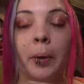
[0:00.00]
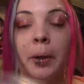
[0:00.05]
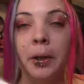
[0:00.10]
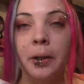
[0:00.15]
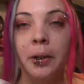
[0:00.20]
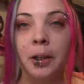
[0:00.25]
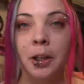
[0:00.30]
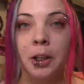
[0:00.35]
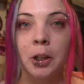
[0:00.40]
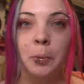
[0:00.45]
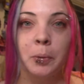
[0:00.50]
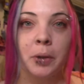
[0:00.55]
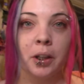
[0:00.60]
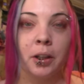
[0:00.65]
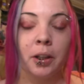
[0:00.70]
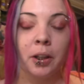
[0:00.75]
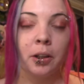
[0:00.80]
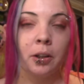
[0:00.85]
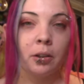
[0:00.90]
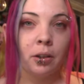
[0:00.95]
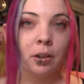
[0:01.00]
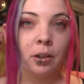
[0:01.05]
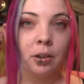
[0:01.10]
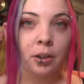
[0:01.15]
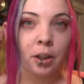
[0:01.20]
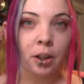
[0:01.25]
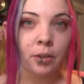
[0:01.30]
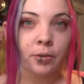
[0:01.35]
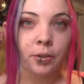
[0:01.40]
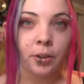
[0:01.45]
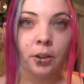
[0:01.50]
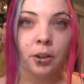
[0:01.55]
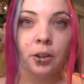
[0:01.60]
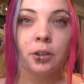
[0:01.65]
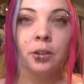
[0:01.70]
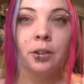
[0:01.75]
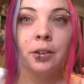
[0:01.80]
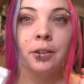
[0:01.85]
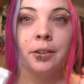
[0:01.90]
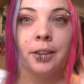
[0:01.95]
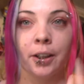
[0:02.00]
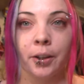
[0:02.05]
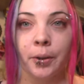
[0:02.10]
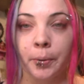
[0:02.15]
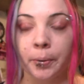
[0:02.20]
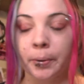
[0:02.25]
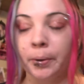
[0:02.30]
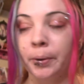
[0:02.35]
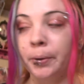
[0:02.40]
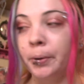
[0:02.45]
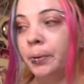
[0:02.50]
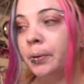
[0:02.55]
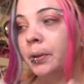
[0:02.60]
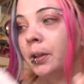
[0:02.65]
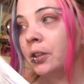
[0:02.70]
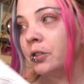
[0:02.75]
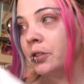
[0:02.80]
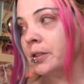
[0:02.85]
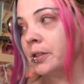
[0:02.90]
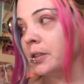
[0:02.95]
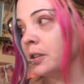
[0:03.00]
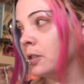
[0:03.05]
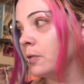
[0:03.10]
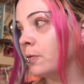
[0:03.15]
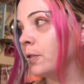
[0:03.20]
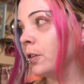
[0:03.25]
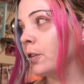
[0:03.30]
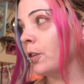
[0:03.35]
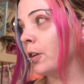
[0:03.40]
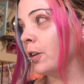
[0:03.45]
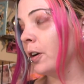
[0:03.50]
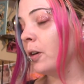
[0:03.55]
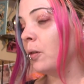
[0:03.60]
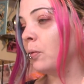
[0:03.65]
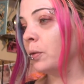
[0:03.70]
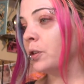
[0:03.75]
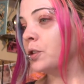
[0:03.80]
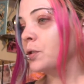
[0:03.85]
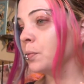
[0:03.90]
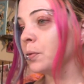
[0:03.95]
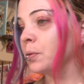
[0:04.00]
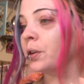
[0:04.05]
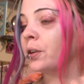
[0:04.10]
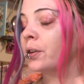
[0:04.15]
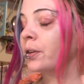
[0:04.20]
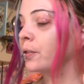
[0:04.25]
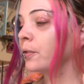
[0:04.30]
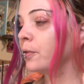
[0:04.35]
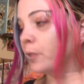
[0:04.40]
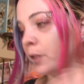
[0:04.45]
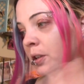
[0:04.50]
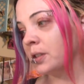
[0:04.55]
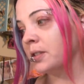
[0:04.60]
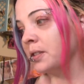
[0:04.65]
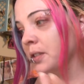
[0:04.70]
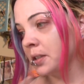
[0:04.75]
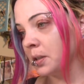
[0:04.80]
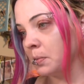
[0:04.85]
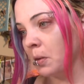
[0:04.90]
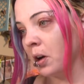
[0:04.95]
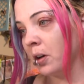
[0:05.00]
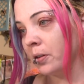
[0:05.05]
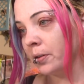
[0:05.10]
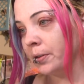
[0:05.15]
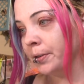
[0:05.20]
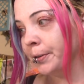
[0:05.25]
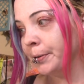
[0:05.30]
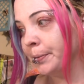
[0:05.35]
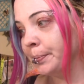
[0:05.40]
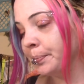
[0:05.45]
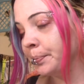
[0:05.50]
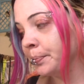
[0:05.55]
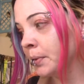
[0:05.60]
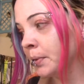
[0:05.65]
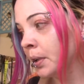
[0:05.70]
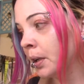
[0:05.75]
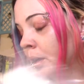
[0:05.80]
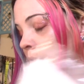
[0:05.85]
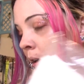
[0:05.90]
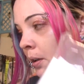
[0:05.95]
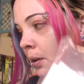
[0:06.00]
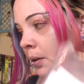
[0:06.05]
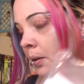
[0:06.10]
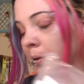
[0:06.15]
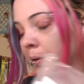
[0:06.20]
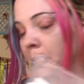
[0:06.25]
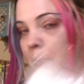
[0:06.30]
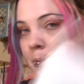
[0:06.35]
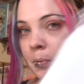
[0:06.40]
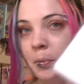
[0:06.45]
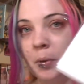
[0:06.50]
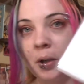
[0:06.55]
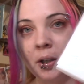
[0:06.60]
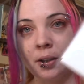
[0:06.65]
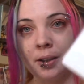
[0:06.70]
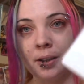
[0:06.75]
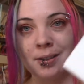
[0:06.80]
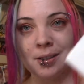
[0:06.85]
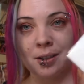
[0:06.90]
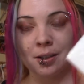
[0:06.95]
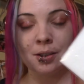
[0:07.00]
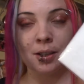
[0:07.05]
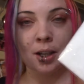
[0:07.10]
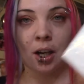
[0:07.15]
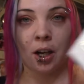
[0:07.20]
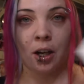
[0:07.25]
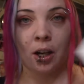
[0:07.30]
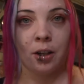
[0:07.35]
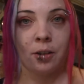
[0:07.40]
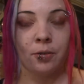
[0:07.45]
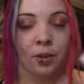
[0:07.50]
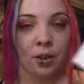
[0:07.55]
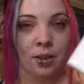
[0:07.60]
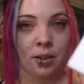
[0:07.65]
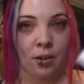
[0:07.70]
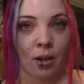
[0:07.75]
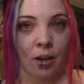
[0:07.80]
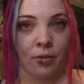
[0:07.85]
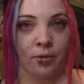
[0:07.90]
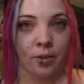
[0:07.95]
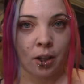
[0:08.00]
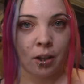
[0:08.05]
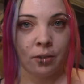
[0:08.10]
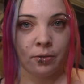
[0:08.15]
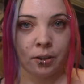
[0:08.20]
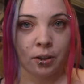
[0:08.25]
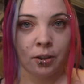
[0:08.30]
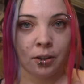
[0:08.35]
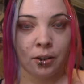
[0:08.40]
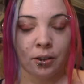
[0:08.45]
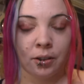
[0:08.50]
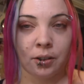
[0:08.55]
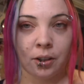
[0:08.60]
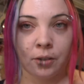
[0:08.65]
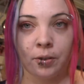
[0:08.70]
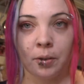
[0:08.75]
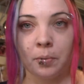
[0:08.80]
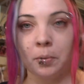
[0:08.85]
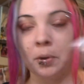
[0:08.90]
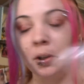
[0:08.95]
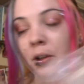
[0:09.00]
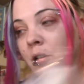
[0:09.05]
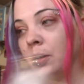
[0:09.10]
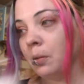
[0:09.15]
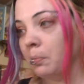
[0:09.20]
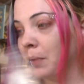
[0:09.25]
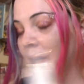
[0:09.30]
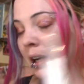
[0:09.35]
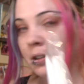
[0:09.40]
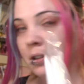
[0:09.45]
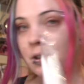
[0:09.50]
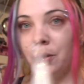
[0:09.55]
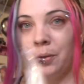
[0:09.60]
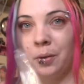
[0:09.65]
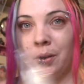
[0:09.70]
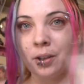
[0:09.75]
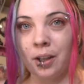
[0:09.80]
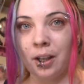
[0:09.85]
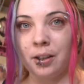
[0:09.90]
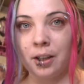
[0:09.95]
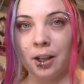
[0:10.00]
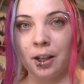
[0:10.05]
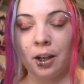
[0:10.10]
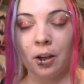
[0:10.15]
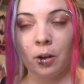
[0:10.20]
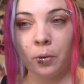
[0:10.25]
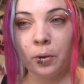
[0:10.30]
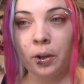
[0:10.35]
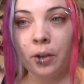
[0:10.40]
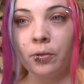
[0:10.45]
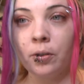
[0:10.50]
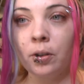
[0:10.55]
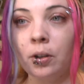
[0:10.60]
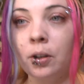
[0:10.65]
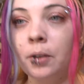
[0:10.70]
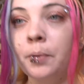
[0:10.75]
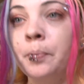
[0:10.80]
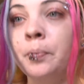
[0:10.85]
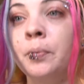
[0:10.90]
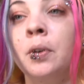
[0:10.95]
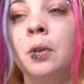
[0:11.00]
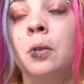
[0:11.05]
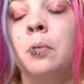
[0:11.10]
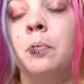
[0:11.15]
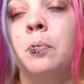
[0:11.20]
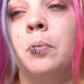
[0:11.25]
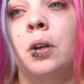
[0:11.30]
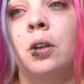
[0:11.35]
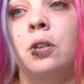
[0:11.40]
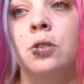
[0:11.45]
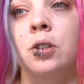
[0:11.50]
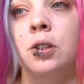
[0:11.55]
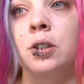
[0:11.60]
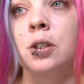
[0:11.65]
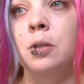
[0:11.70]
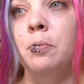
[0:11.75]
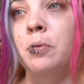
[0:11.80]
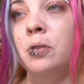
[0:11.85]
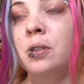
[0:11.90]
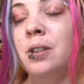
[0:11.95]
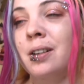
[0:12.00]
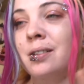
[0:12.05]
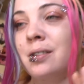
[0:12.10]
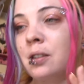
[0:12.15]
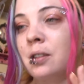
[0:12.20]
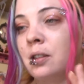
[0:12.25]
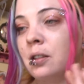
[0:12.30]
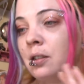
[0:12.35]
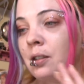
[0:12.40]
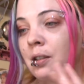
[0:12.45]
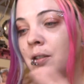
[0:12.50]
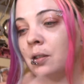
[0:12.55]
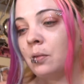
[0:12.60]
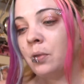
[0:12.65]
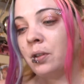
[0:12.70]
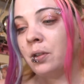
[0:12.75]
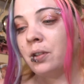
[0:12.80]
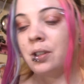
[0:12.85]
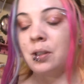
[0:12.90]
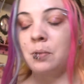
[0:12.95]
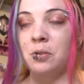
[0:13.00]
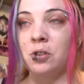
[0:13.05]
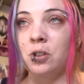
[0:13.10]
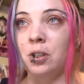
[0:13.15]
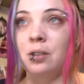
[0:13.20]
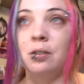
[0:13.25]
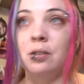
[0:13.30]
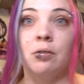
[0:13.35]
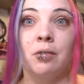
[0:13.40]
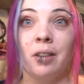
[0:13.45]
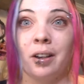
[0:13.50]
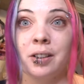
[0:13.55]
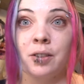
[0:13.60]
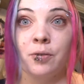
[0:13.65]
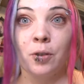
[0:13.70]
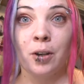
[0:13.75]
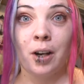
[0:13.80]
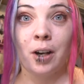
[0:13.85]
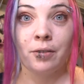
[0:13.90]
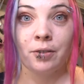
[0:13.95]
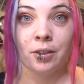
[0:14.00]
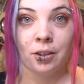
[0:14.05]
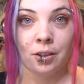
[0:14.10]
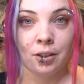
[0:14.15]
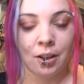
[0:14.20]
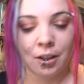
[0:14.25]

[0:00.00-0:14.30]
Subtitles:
gonna end up getting a hardcover down the road. I just need to figure out which one fits this model. But it's good to have a soft cover if I'm gonna come back to it that day or whatever. But just to protect it, because I want this machine to last forever.